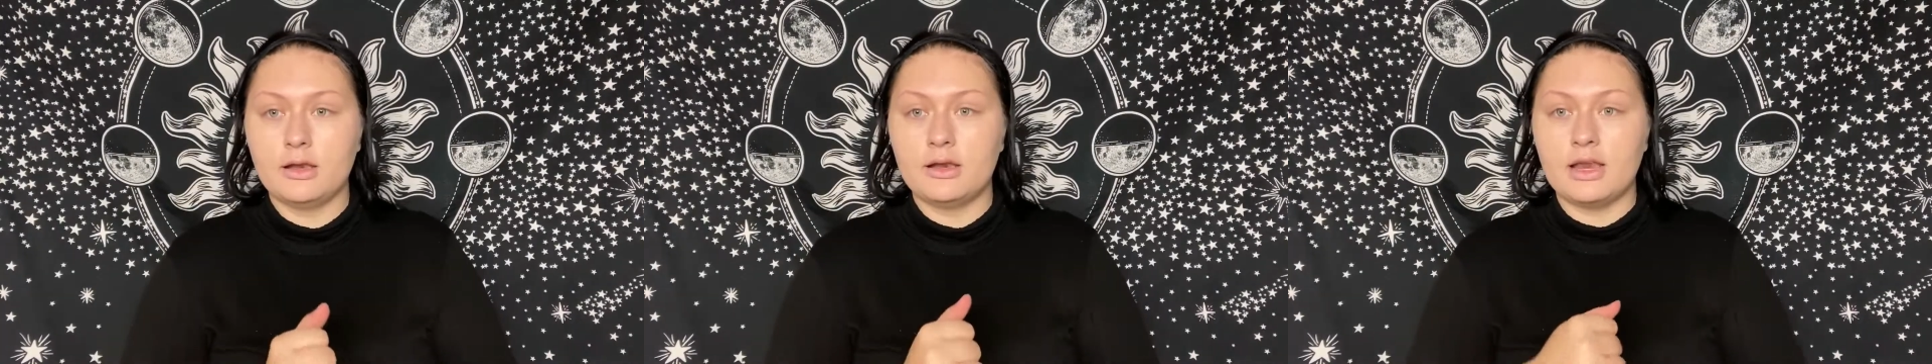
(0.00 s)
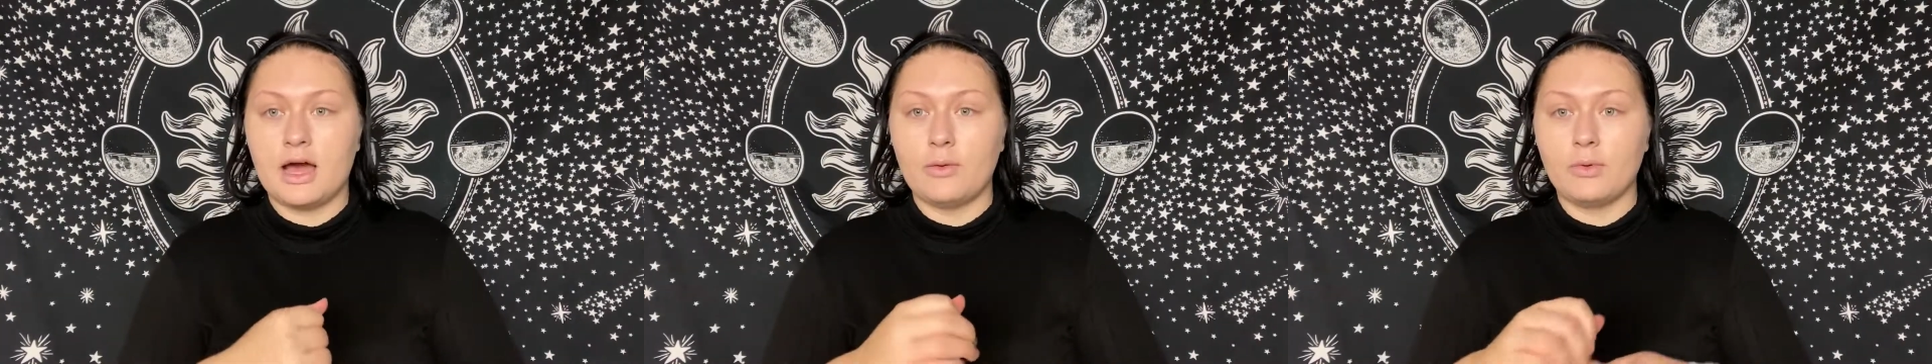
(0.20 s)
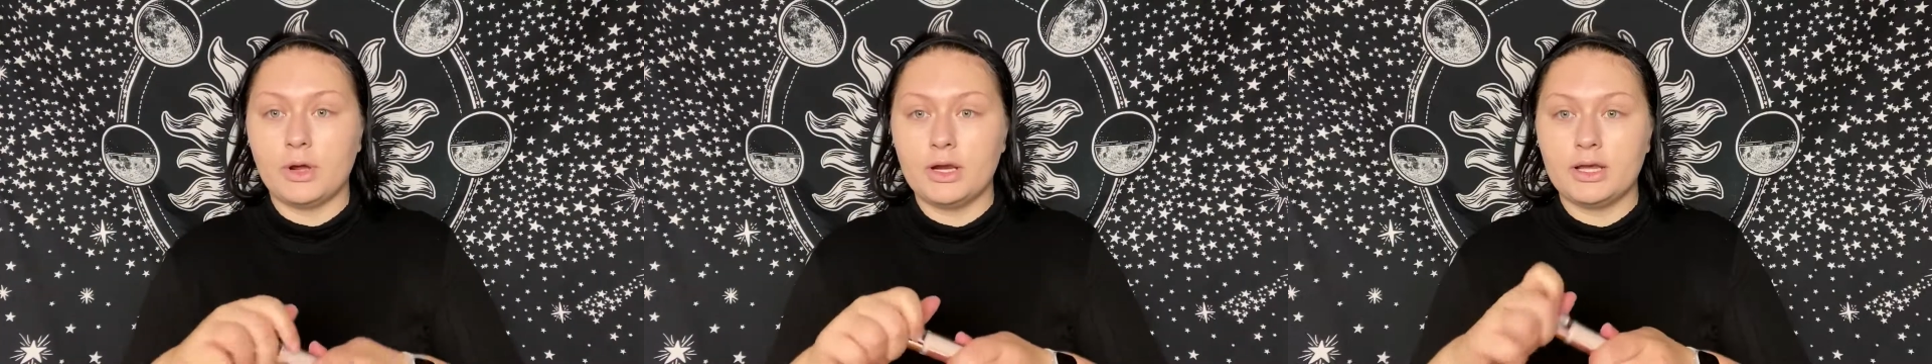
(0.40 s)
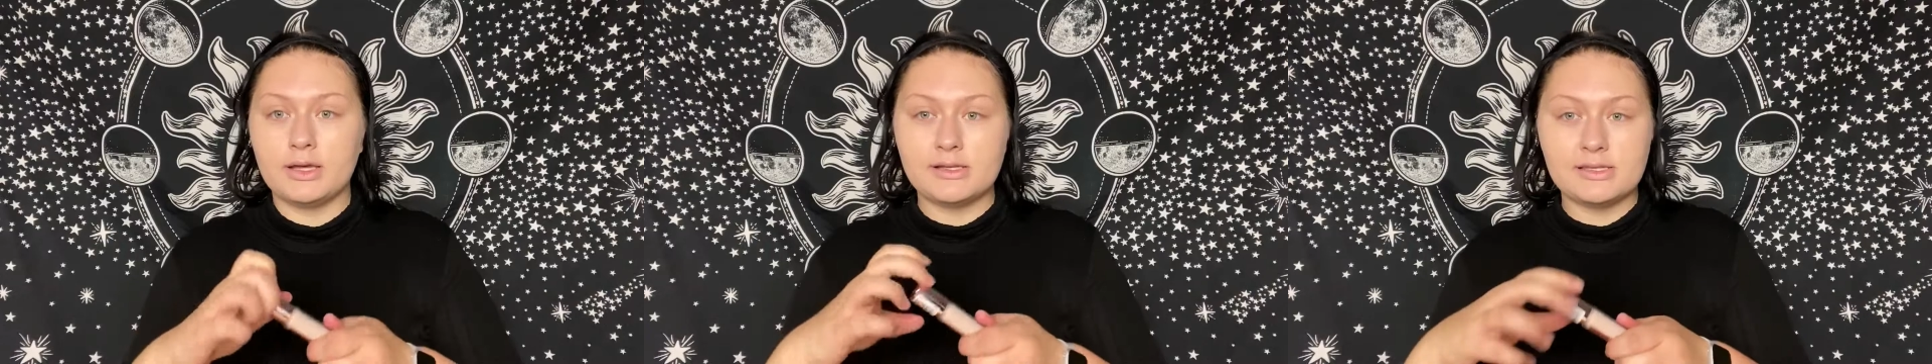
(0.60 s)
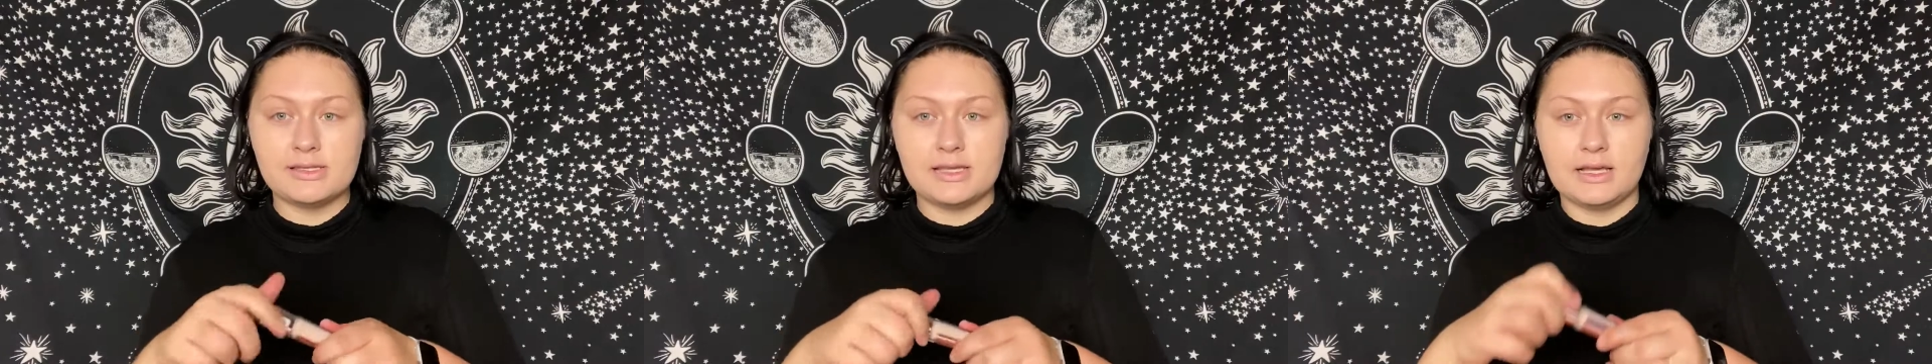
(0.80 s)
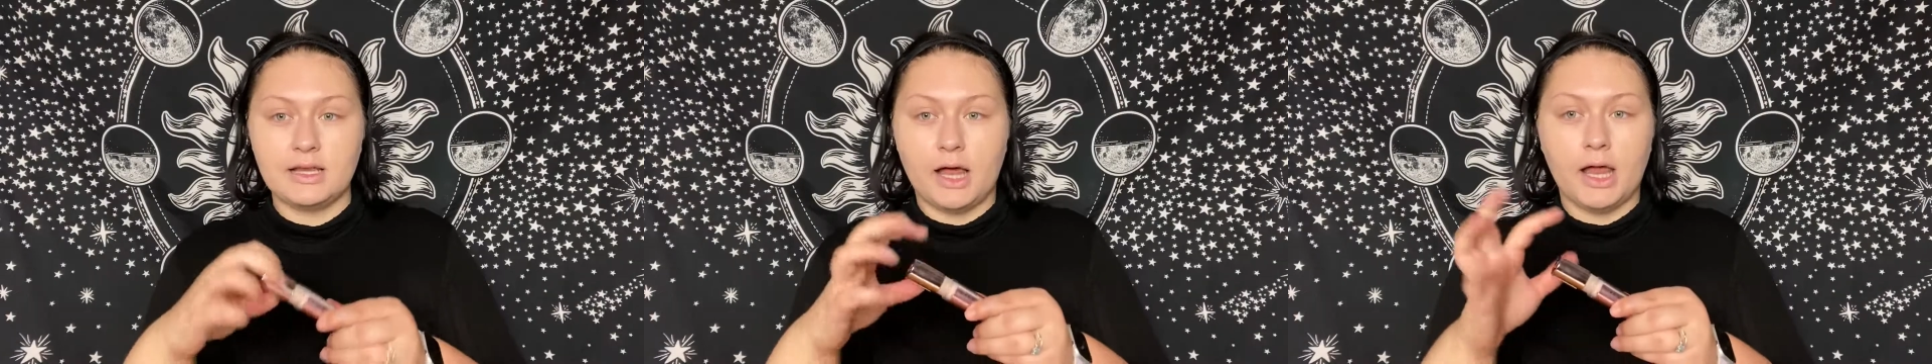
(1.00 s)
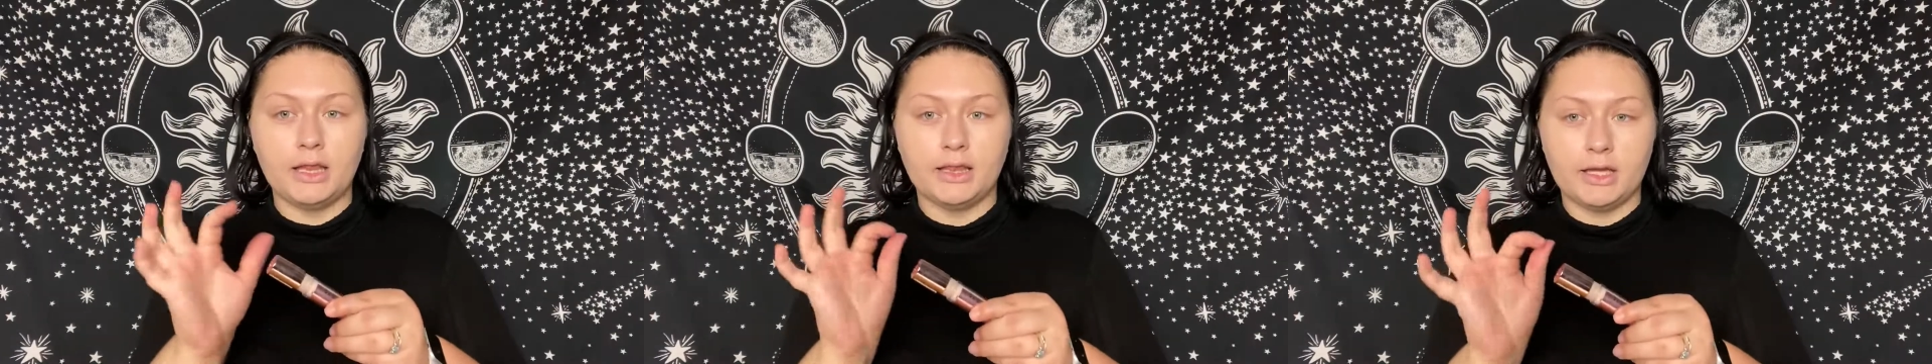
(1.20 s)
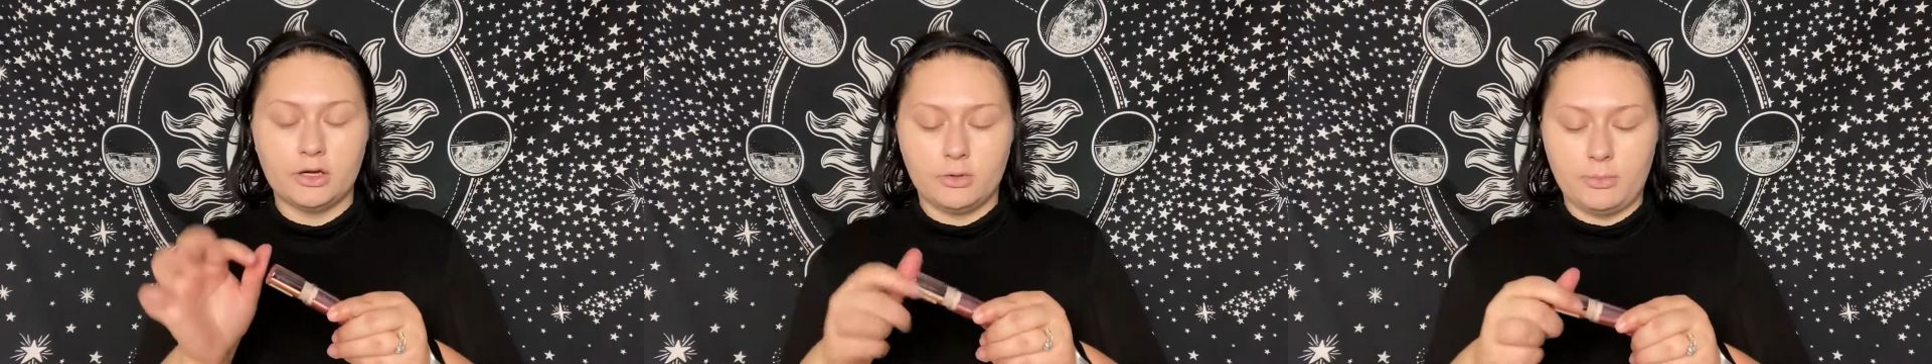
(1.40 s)
Now we're gonna conceal a
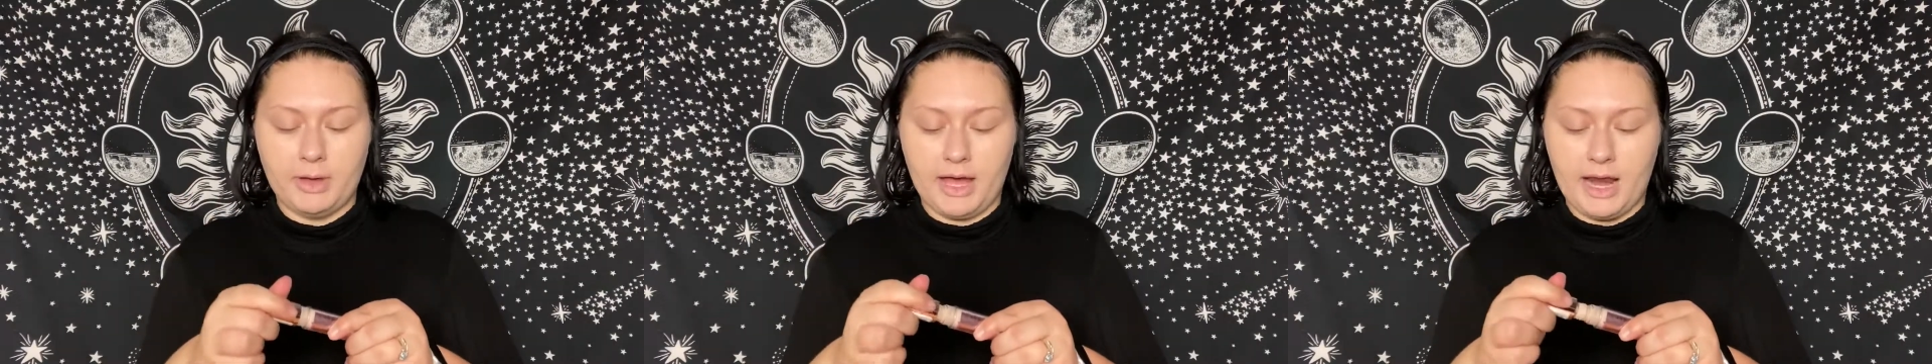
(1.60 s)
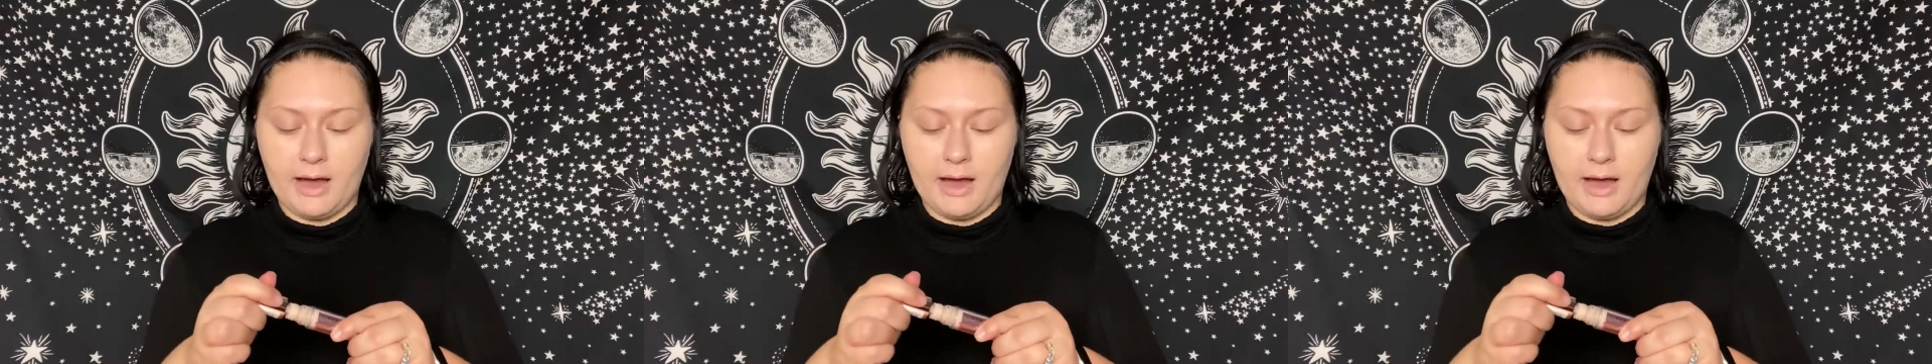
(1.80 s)
little bit.